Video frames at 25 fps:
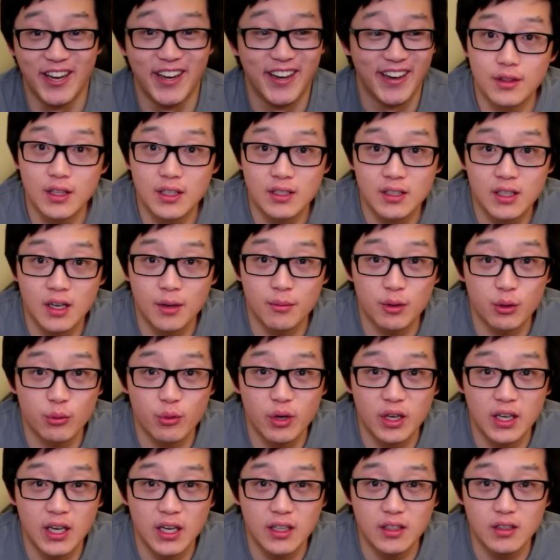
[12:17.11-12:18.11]
This coming
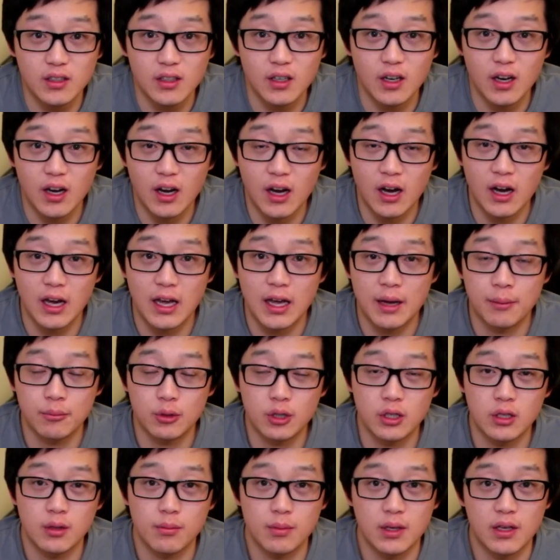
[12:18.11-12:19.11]
weekend, I am
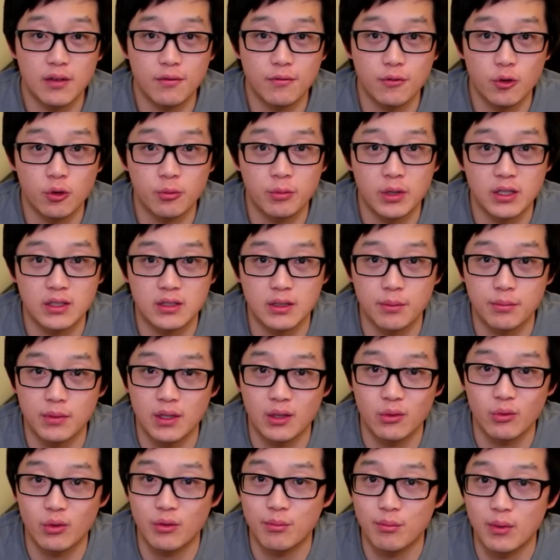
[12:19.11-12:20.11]
going to be filming
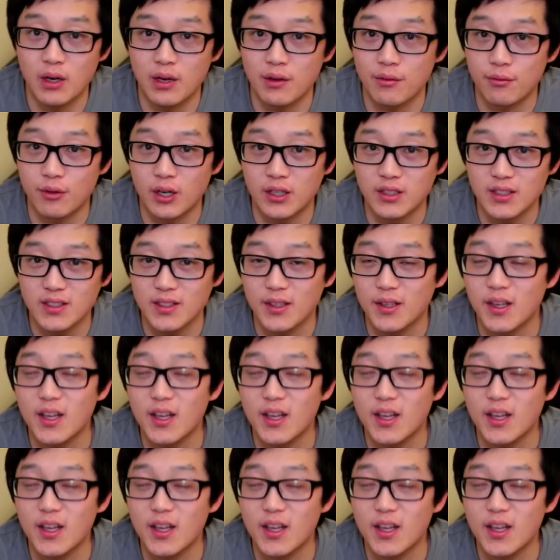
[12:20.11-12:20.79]
something with my friends,